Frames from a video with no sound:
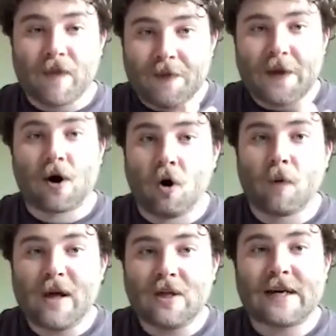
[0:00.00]
their own
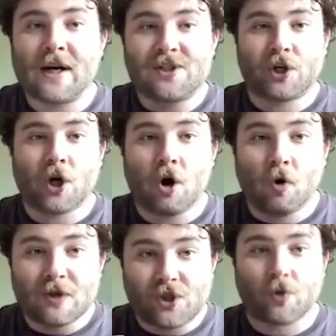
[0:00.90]
military to
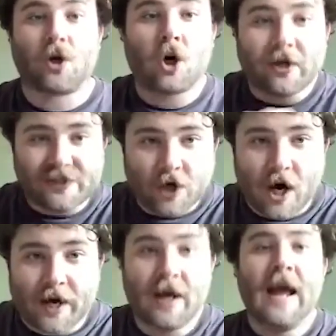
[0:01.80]
go to
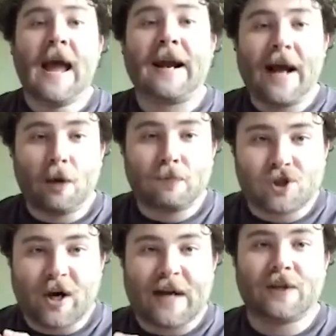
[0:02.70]
Kurdistan and help
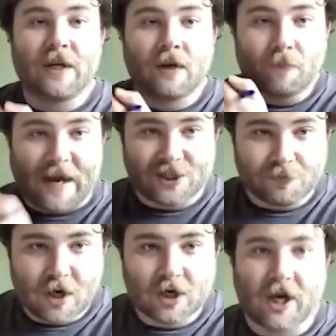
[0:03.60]
train the
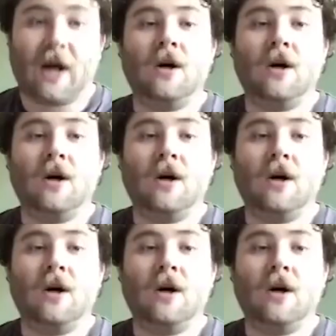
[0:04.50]
Peshmerga,